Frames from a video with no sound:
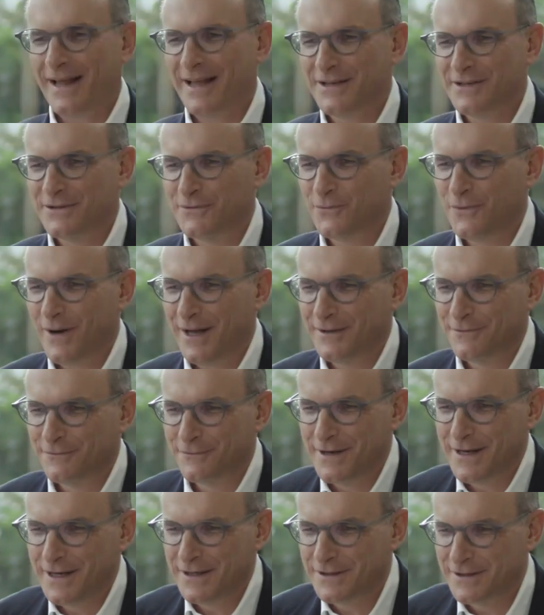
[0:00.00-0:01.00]
as one
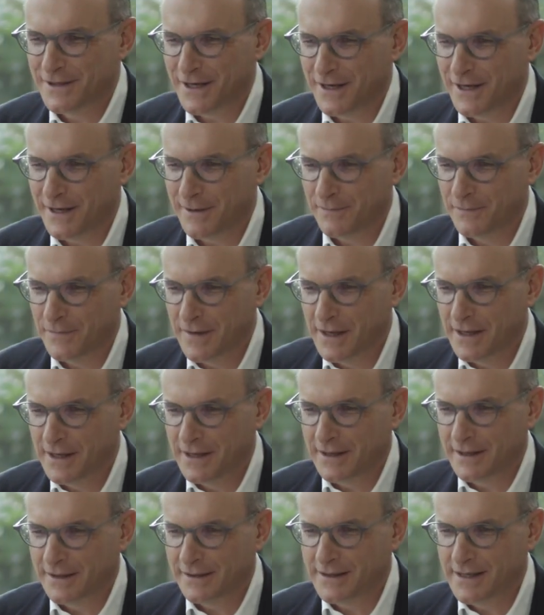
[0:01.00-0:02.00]
reads the
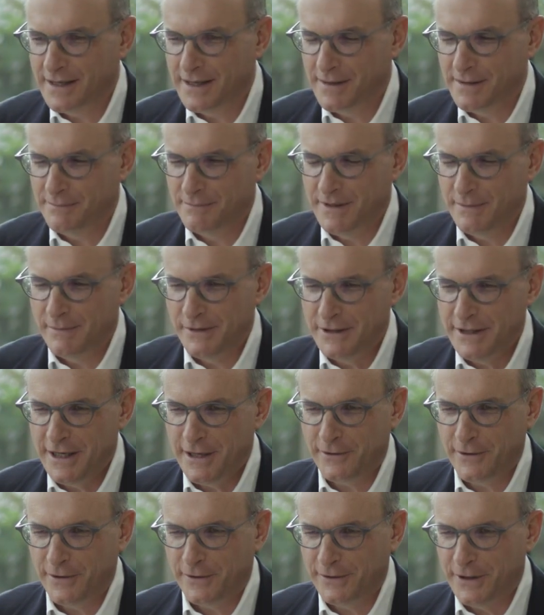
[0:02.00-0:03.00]

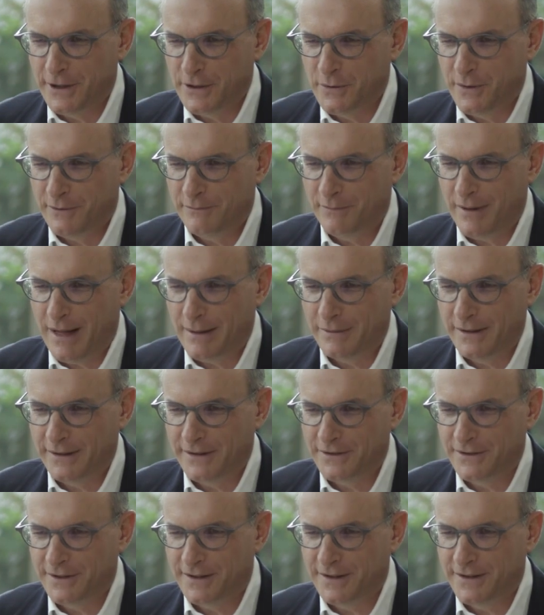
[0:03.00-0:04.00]
material that you have
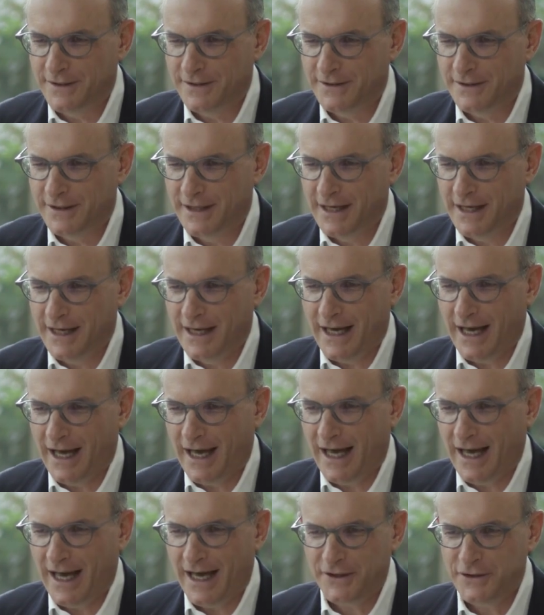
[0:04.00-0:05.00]
published is,
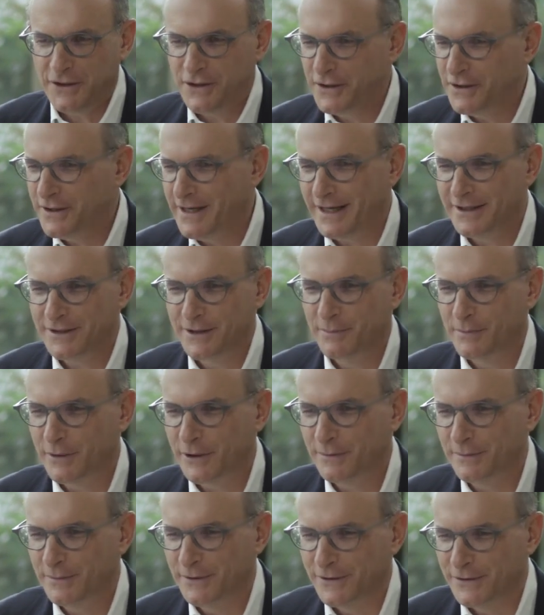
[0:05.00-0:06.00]
how did you get to
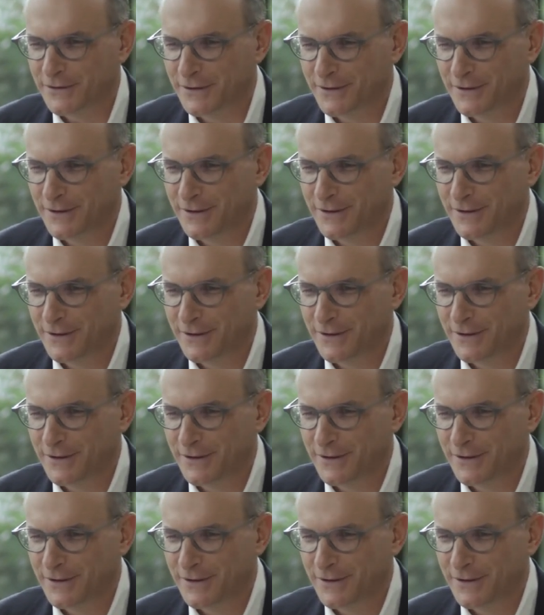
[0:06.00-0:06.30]
purpose?